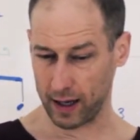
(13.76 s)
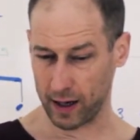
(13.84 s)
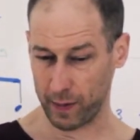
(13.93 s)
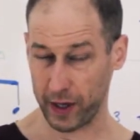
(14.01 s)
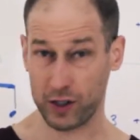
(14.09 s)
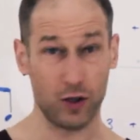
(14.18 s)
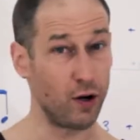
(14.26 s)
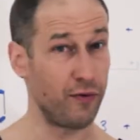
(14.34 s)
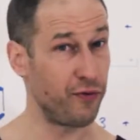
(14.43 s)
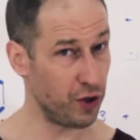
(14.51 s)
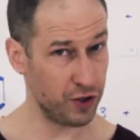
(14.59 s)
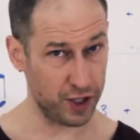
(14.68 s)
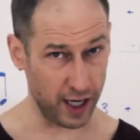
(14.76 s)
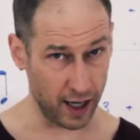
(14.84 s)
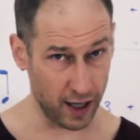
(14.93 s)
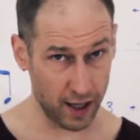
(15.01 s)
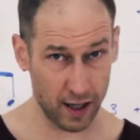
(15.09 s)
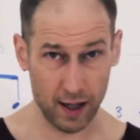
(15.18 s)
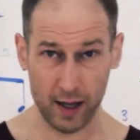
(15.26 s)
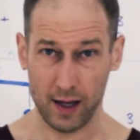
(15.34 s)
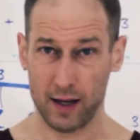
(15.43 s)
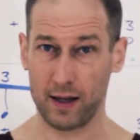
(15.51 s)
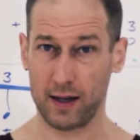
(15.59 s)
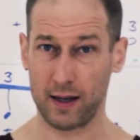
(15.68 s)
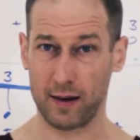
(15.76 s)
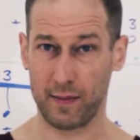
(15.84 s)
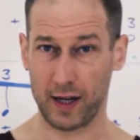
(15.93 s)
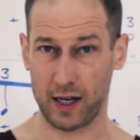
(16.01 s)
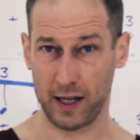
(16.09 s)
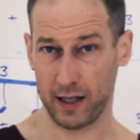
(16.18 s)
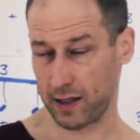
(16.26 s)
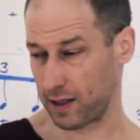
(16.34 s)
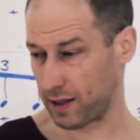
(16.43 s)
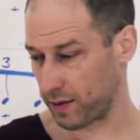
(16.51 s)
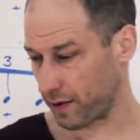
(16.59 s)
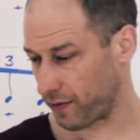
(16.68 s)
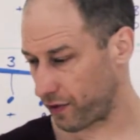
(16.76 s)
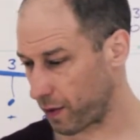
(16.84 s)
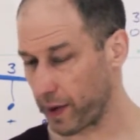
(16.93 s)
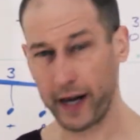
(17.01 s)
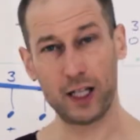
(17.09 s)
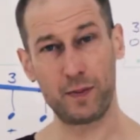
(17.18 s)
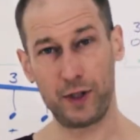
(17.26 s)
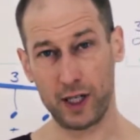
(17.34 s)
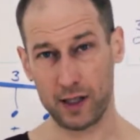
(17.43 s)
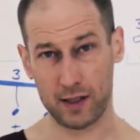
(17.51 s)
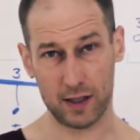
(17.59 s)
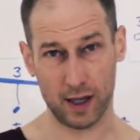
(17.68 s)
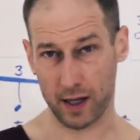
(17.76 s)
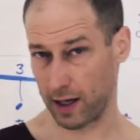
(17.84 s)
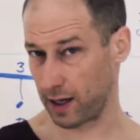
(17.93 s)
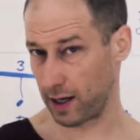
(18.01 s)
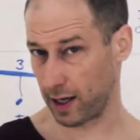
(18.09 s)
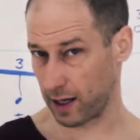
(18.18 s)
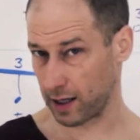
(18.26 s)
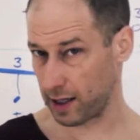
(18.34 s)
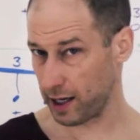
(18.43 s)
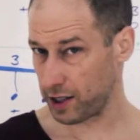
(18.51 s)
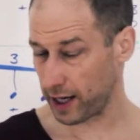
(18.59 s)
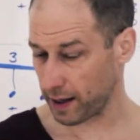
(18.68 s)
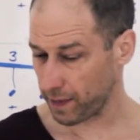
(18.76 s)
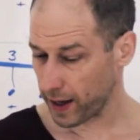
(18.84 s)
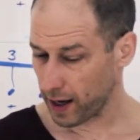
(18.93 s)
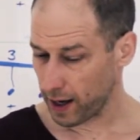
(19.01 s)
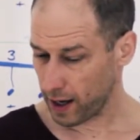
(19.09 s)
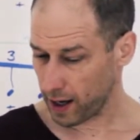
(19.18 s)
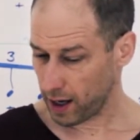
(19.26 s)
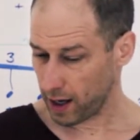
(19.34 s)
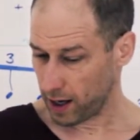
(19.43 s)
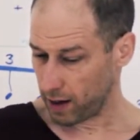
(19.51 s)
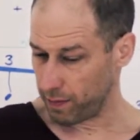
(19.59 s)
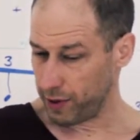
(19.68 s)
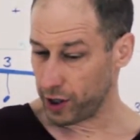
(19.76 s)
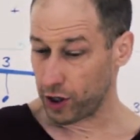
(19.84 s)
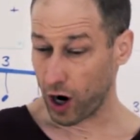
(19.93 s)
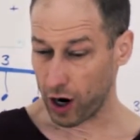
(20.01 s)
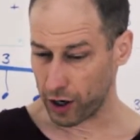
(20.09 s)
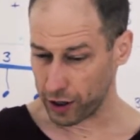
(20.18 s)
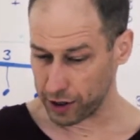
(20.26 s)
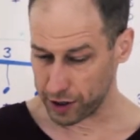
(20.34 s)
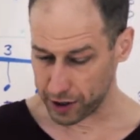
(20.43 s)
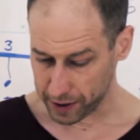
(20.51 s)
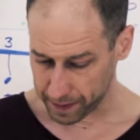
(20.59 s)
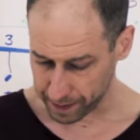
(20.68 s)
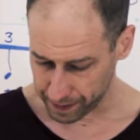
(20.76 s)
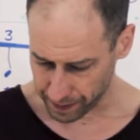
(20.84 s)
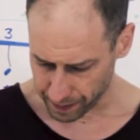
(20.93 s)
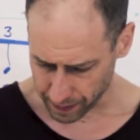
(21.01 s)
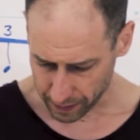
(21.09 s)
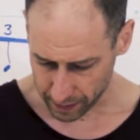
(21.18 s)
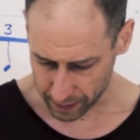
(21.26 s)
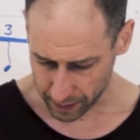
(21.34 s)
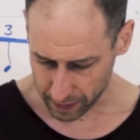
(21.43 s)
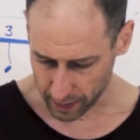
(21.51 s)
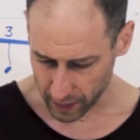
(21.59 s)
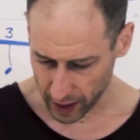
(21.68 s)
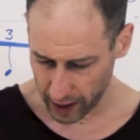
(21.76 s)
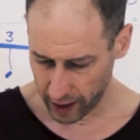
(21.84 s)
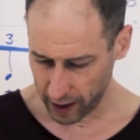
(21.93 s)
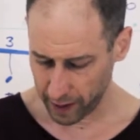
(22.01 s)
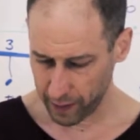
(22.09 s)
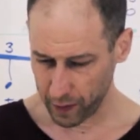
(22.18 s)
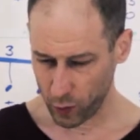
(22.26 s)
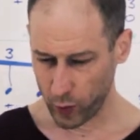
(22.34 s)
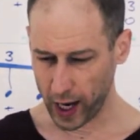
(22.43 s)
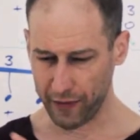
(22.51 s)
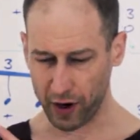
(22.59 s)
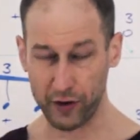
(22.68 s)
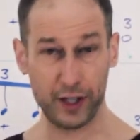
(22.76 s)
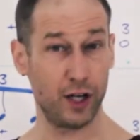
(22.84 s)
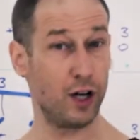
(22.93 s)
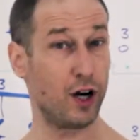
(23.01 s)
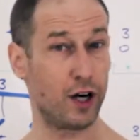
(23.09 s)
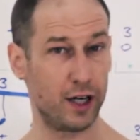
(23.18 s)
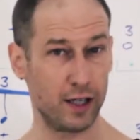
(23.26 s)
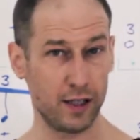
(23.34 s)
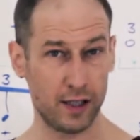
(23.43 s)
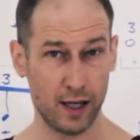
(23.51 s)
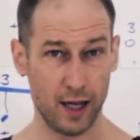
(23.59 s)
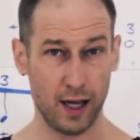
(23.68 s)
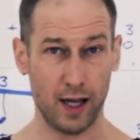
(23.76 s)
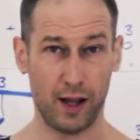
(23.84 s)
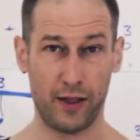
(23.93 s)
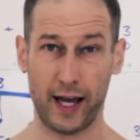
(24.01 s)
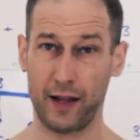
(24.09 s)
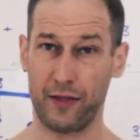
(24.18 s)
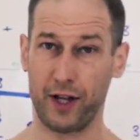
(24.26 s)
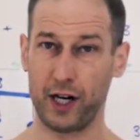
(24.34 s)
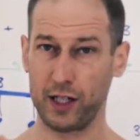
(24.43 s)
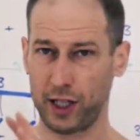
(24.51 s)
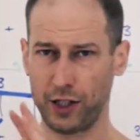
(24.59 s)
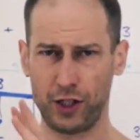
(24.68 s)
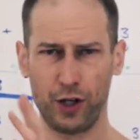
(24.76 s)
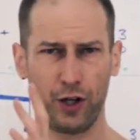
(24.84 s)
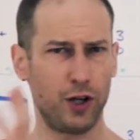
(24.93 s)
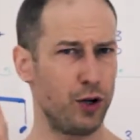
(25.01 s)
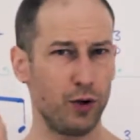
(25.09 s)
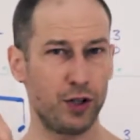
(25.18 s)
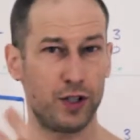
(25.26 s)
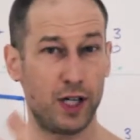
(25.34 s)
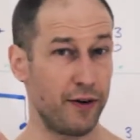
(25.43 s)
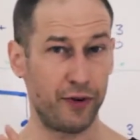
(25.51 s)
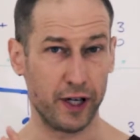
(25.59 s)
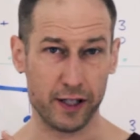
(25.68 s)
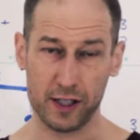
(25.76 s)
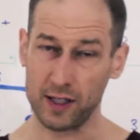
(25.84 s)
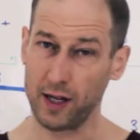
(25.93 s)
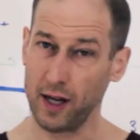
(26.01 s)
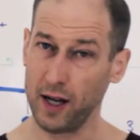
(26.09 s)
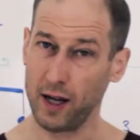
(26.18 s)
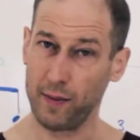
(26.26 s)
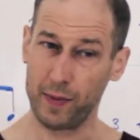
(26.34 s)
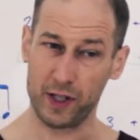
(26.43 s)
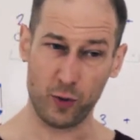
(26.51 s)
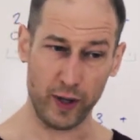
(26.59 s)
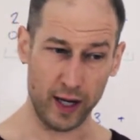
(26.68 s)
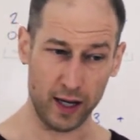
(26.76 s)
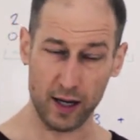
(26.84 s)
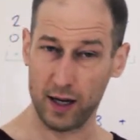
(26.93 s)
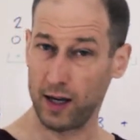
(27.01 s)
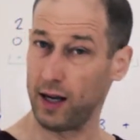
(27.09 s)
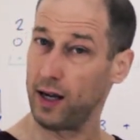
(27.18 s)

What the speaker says: bit confusing, at least from my experience in teaching, because we have already learned that there is such a huge difference between